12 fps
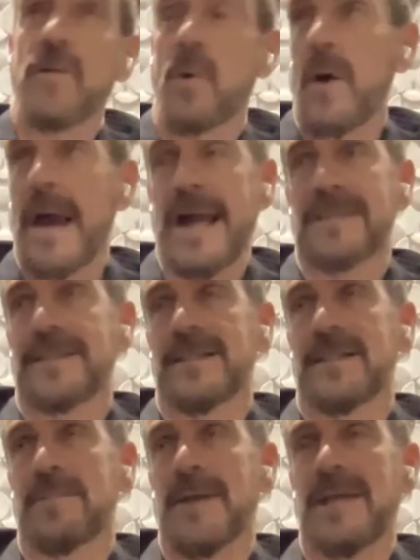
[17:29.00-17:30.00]
has this
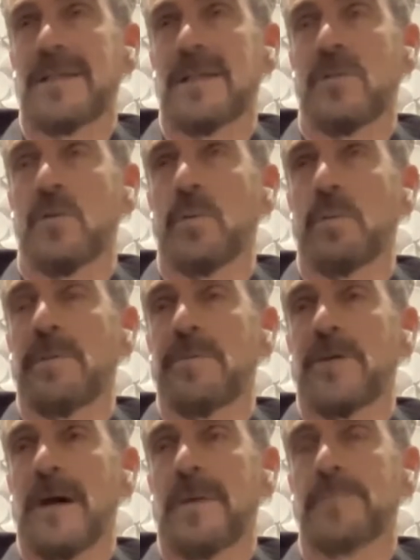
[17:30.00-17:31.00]
amazing group of,
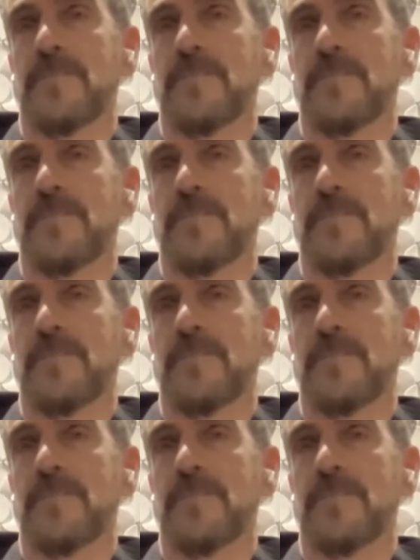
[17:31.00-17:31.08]
um,